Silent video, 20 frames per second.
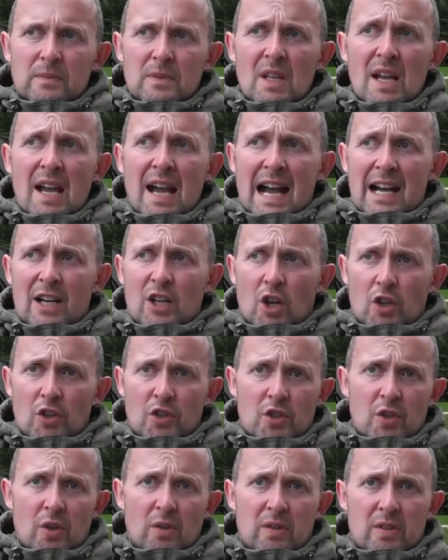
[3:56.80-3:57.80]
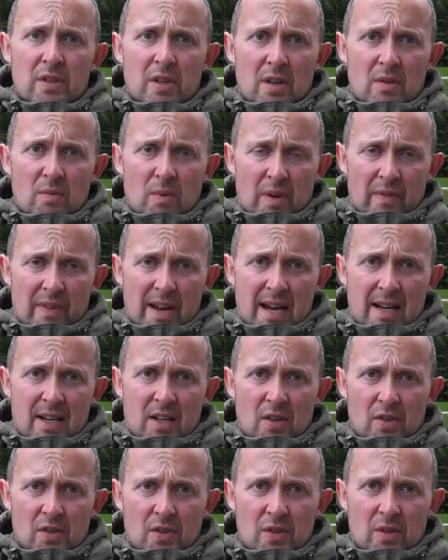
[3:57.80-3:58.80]
of our consultants
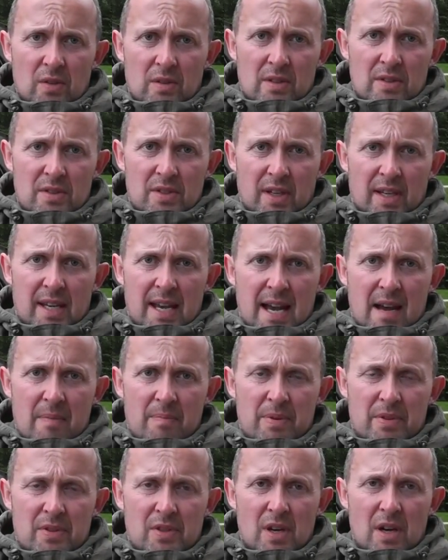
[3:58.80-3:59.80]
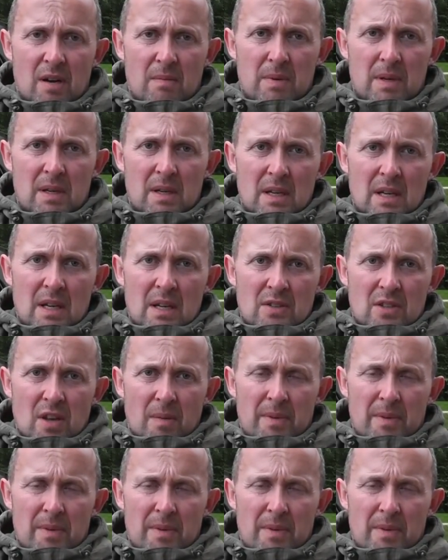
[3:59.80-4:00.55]
at Karper, Tom